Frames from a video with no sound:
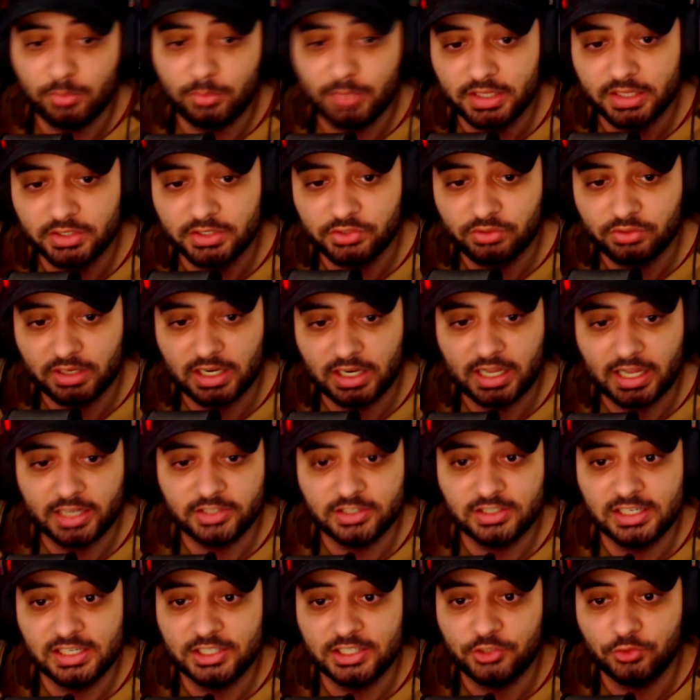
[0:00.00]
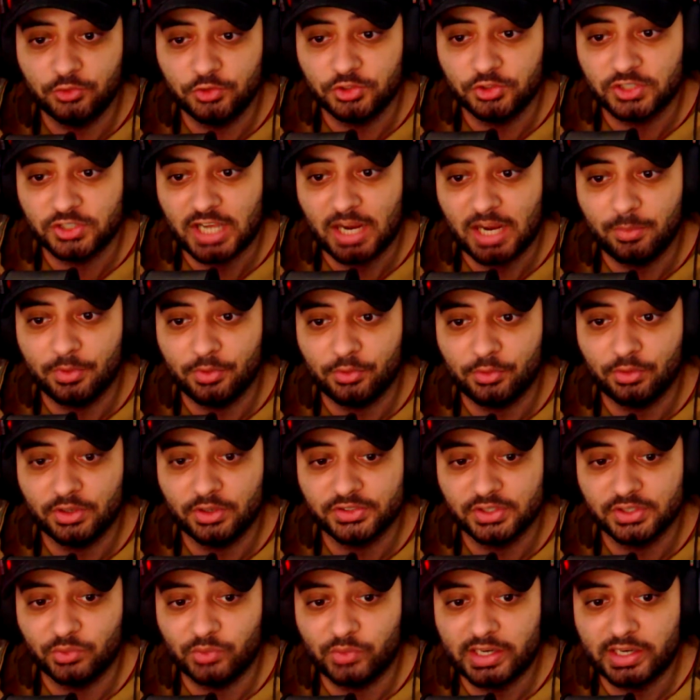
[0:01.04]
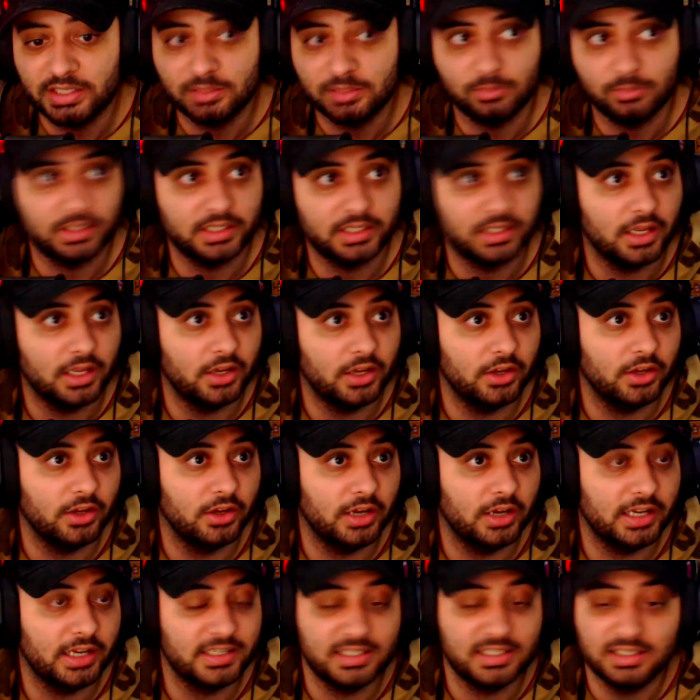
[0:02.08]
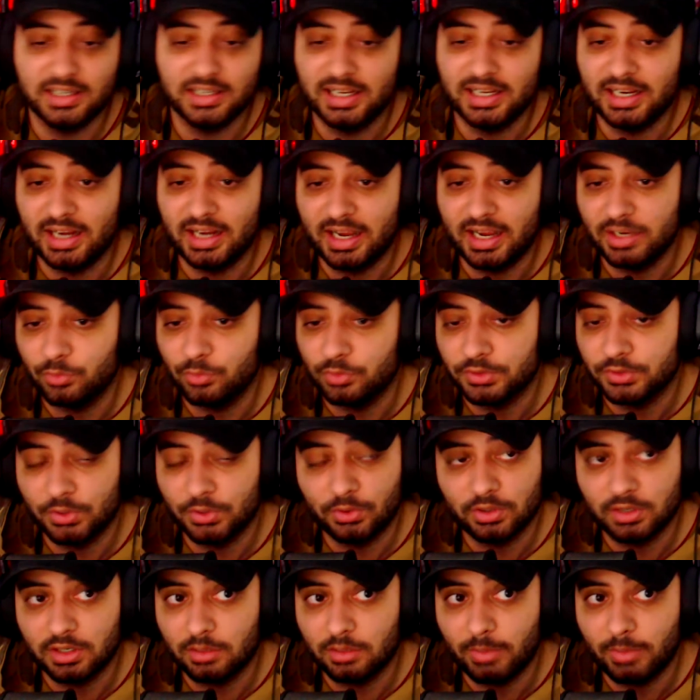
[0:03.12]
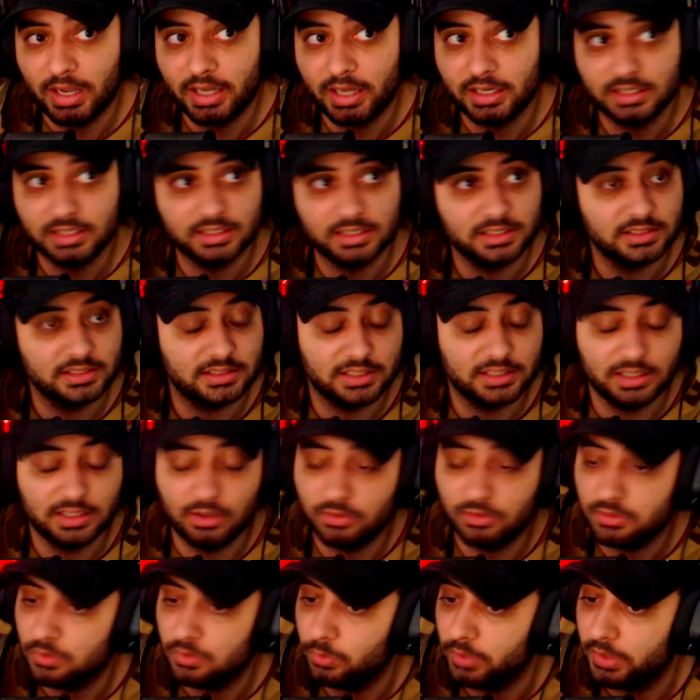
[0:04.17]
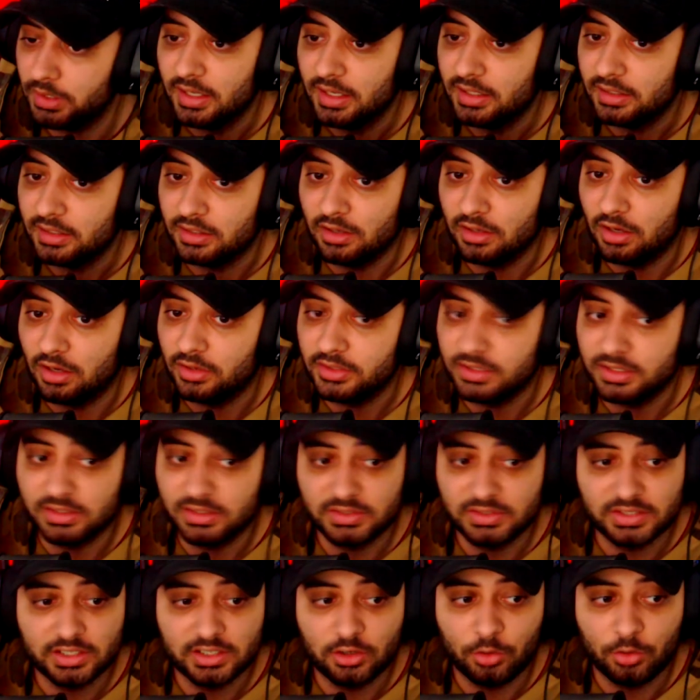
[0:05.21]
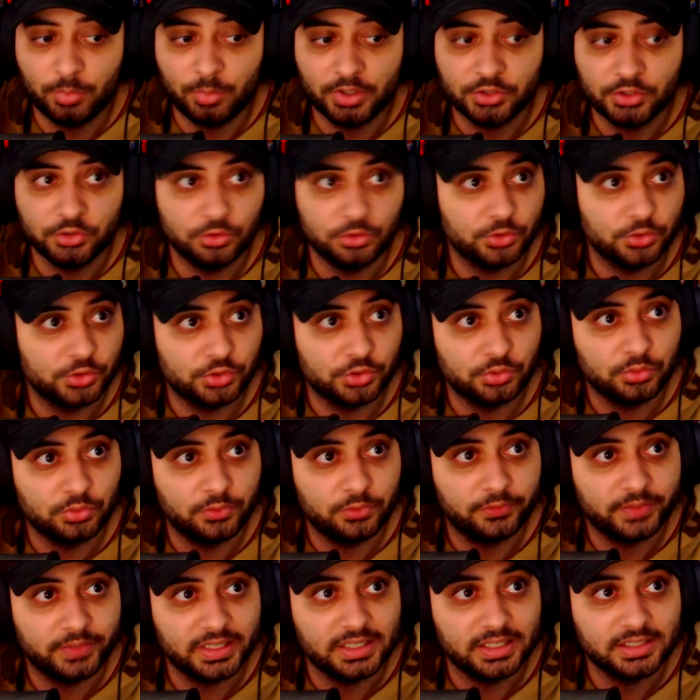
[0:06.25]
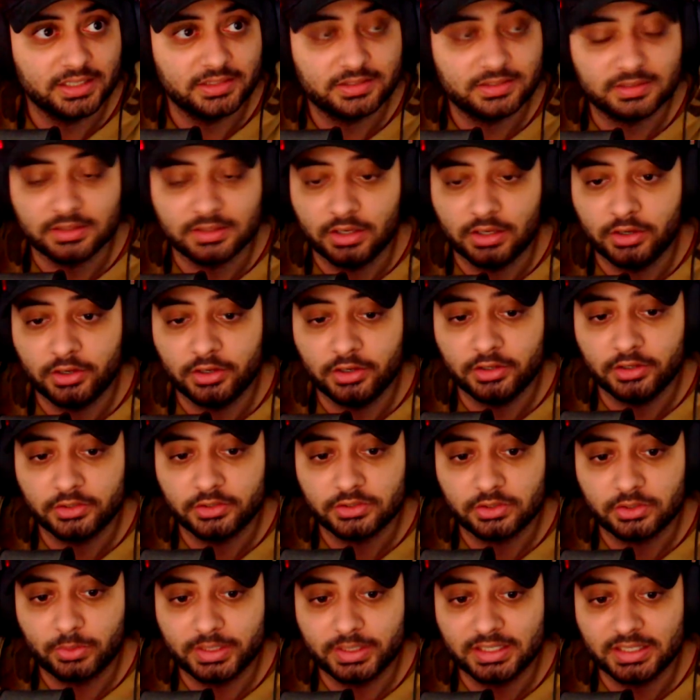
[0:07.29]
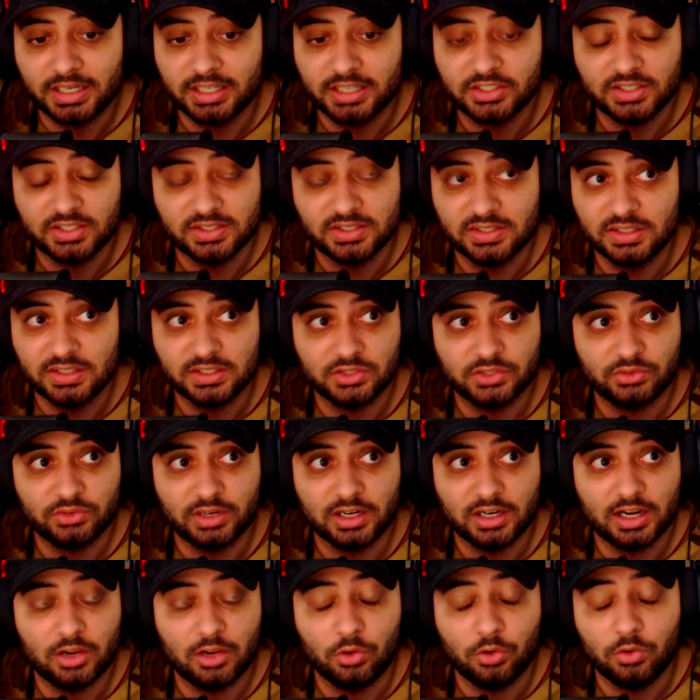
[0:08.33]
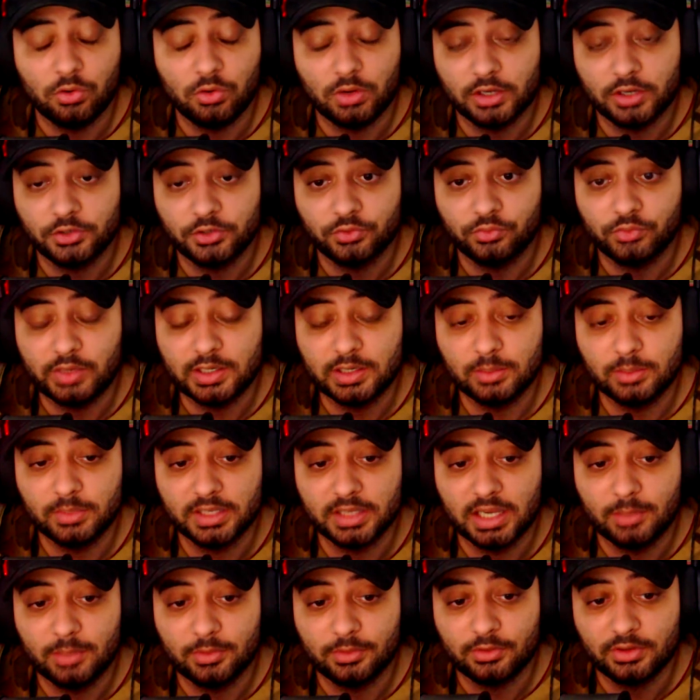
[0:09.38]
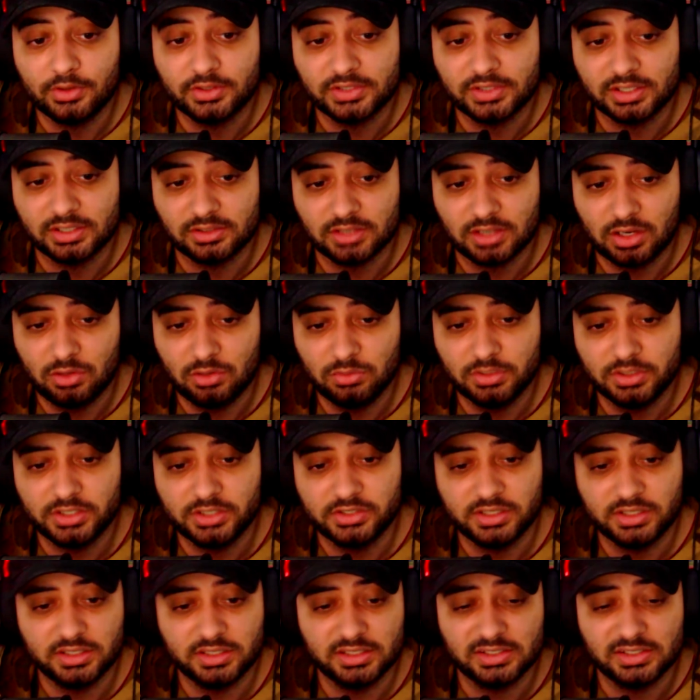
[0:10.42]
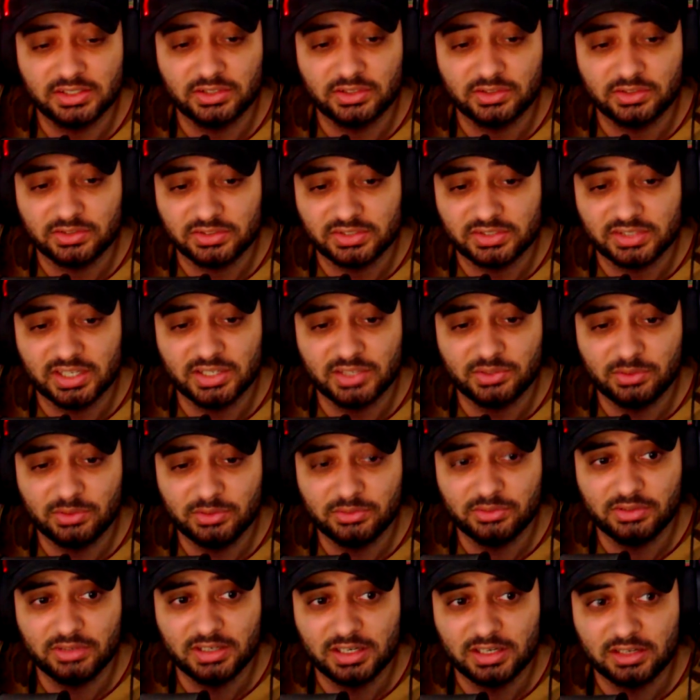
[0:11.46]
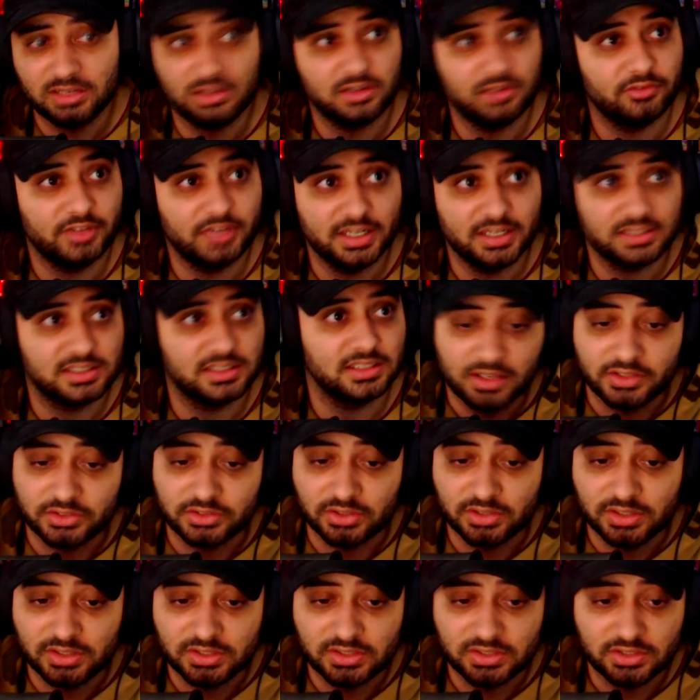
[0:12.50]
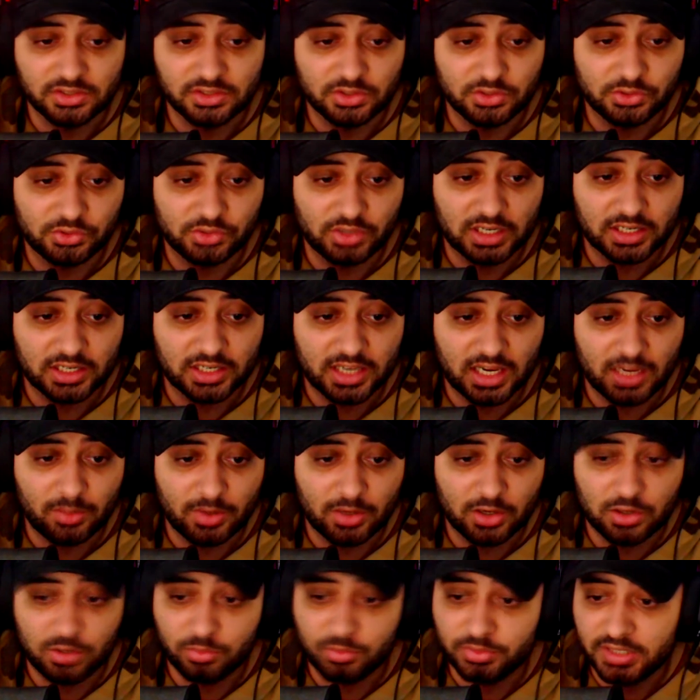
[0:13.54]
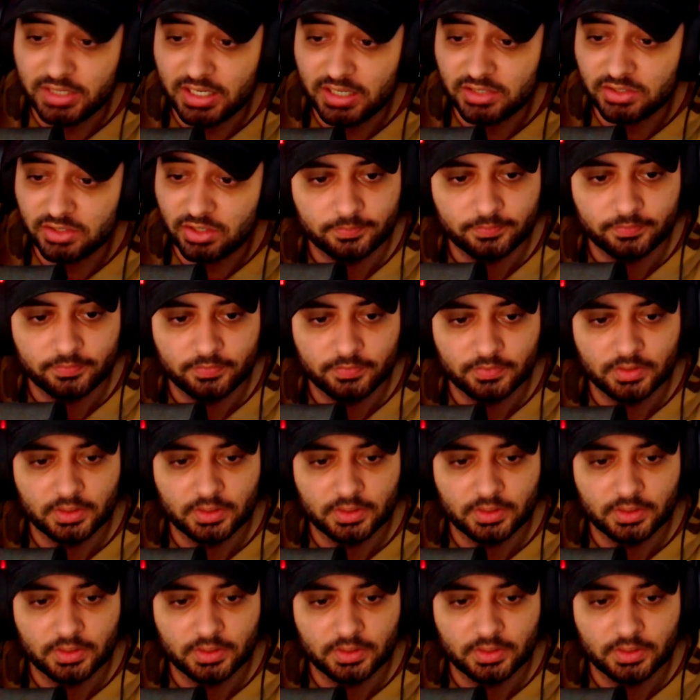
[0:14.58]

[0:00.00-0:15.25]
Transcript: this trailer. I literally just came across it randomly. I didn't hear anyone talking about it, didn't see it on Twitter, you know, I didn't see it on my usual feeds, so I didn't actually see this trailer at all. I just randomly came across it and I was like, holy shit, there's a Saints Row trailer, I gotta react to this. So this is a new trailer, came out a couple days ago.